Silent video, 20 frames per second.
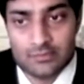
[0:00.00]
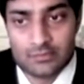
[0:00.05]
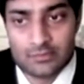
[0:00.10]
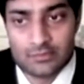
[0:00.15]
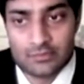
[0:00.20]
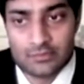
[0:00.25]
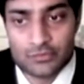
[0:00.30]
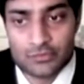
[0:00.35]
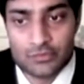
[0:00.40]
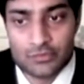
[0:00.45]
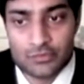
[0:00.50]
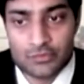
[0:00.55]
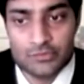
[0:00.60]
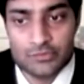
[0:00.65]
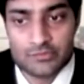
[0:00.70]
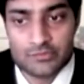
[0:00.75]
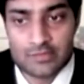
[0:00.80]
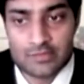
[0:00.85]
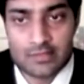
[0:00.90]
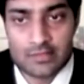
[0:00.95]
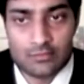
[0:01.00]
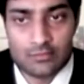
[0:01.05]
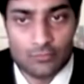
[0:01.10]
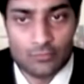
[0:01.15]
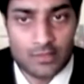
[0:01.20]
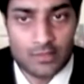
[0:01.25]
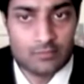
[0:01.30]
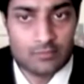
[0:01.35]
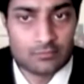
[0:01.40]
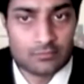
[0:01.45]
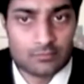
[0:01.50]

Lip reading: huge second wave.